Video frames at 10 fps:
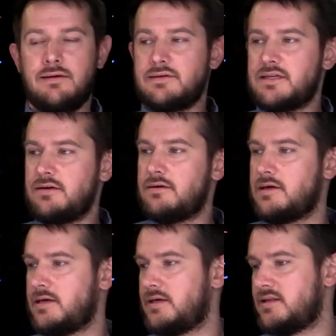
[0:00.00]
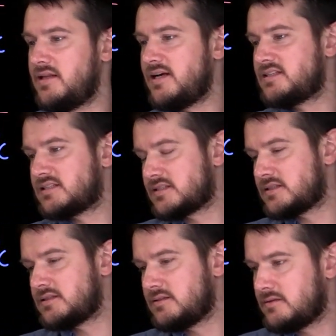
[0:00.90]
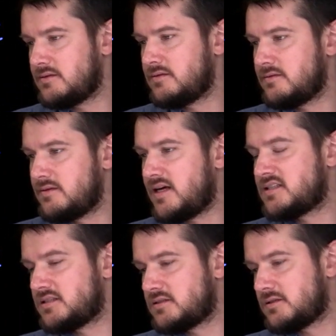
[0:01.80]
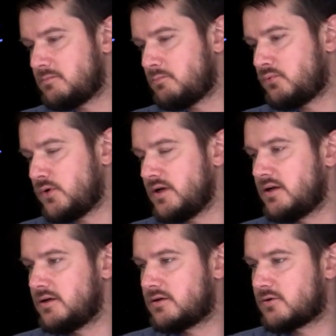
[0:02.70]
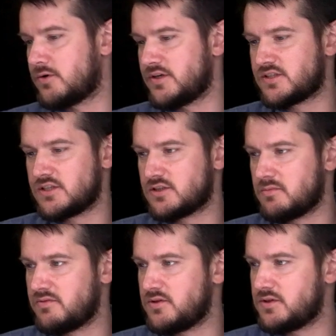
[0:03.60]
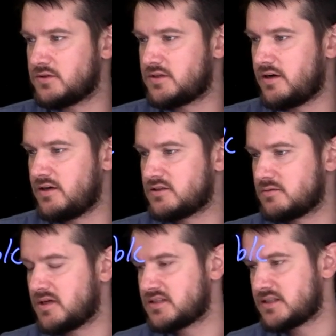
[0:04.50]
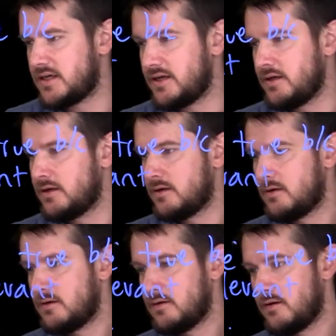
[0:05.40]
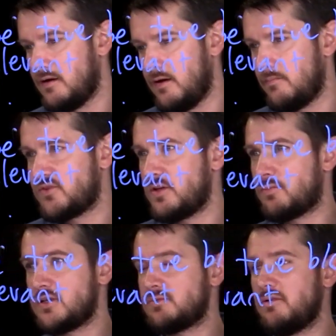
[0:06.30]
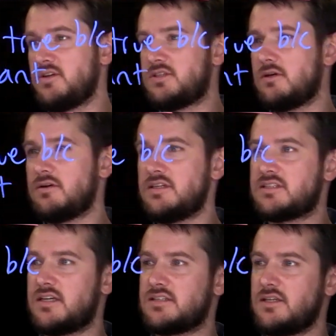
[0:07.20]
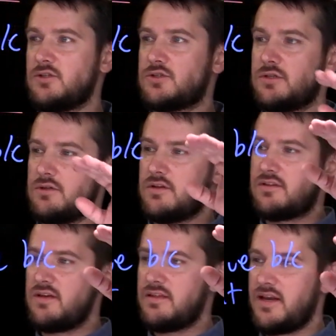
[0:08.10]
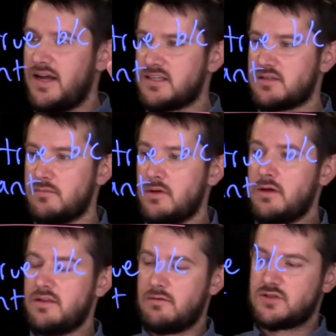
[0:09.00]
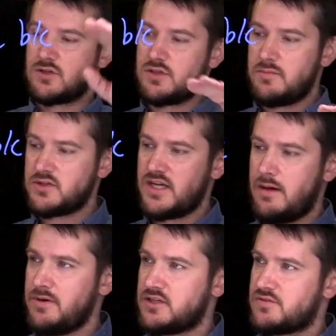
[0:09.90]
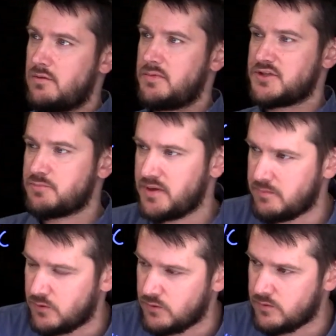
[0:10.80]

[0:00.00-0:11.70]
So that's a pretty good criticism of utilitarianism, I'd say. So the principle of utility says that you should do the thing that results in the most happiness for the most people.